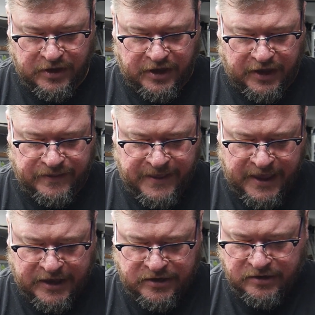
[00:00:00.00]
And
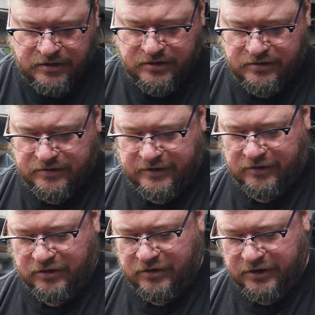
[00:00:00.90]
then there
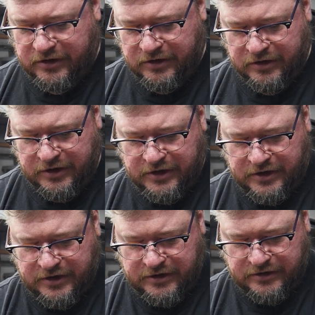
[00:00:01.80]
are
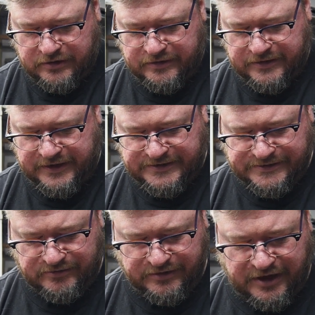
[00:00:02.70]
these
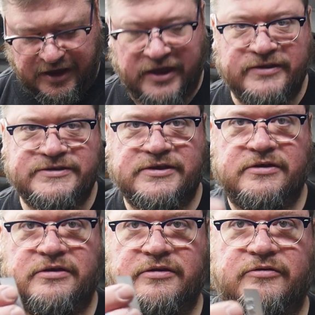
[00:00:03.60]
little guys.
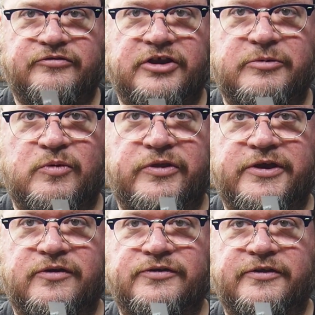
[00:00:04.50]
There's going to be one that
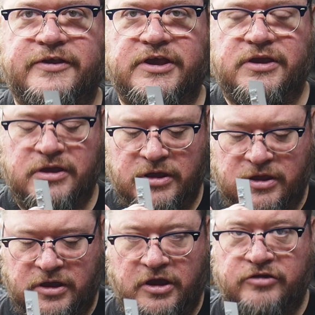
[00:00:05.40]
goes on the
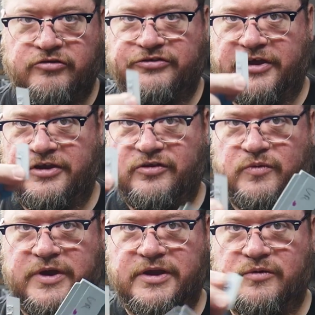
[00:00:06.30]
underside of the
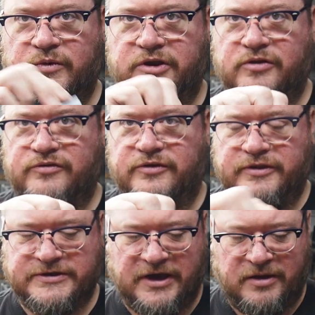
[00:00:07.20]
wing and one that goes on the
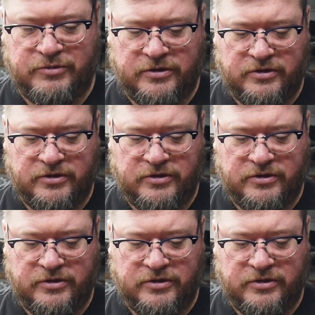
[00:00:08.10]
top.